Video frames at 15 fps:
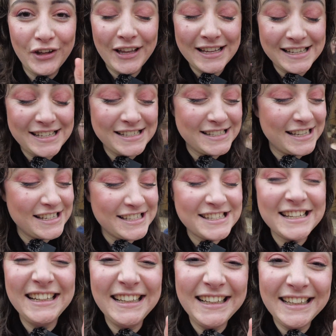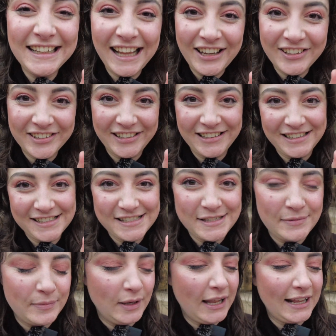It is delicious.
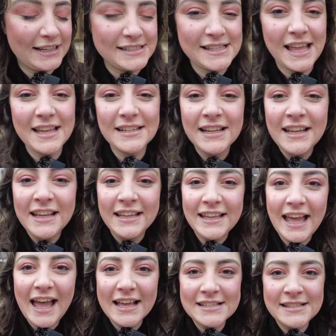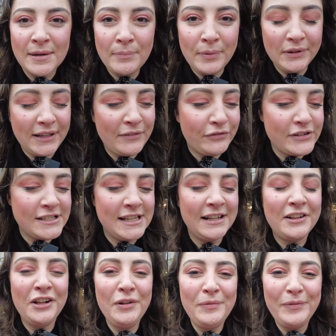But like I said, yeah, I sampled every
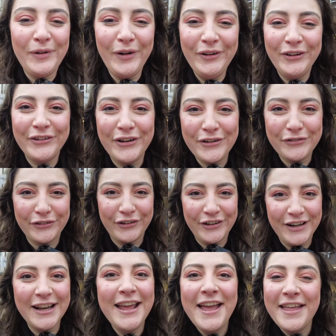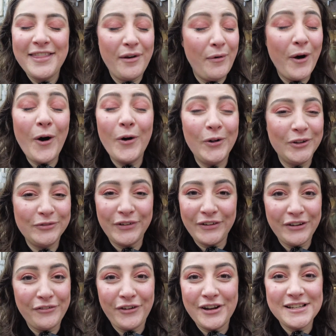single one on offer and they were all
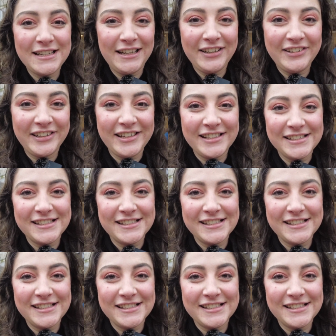very, very delicious.